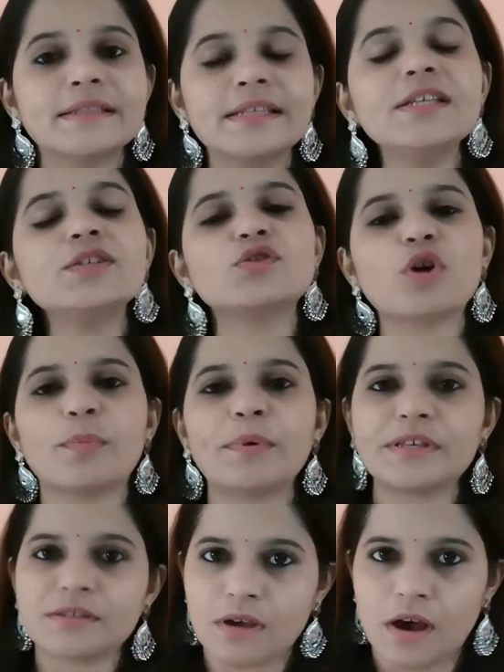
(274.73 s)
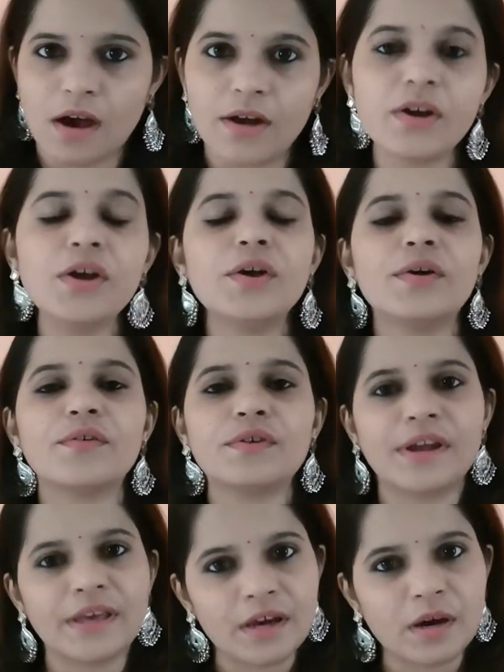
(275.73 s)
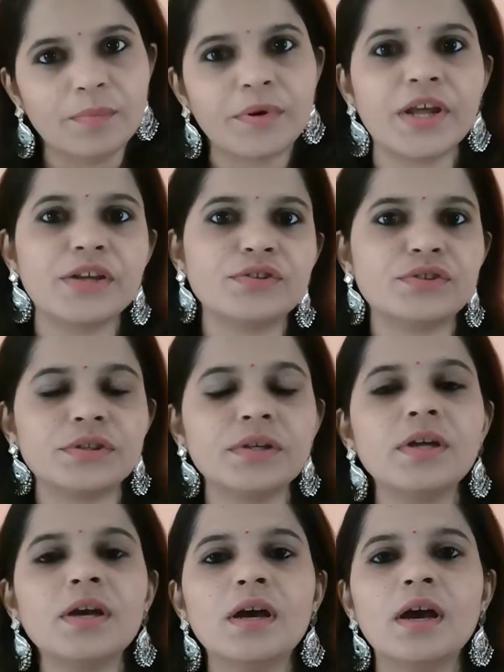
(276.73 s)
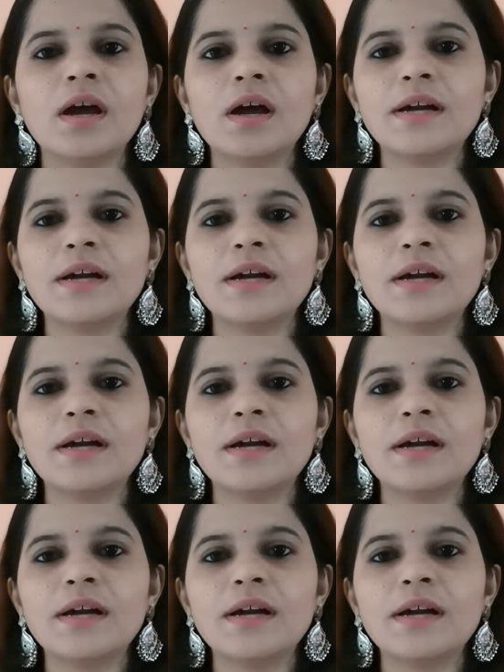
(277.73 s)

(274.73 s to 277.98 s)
These topics are reading comprehension,